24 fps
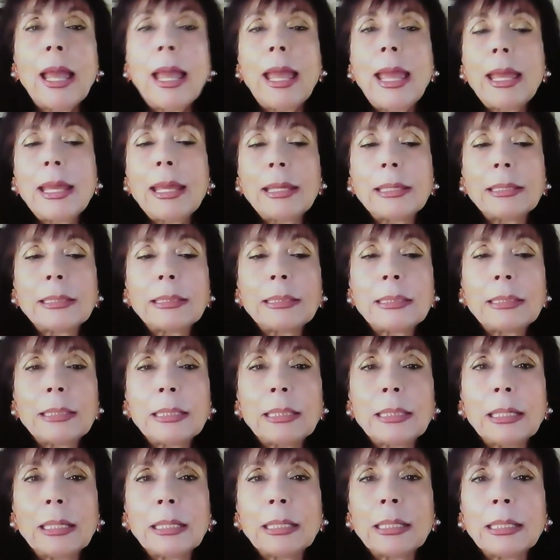And
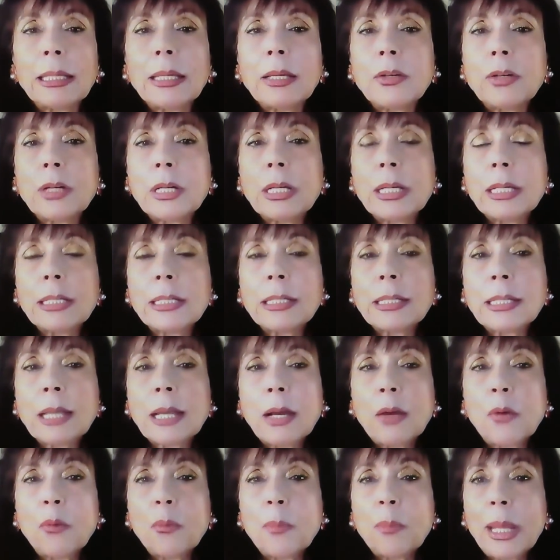here is
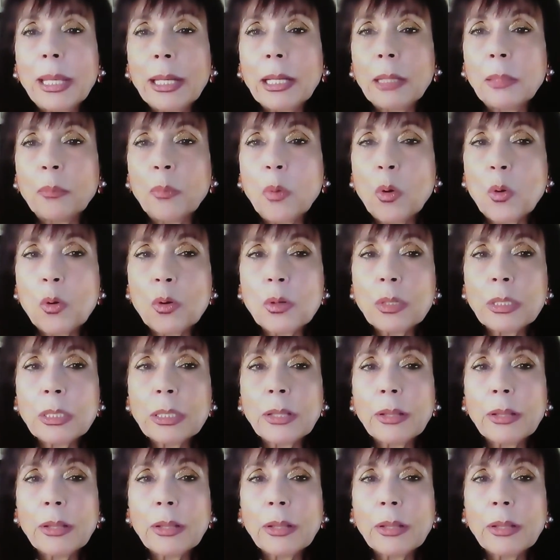our medical board.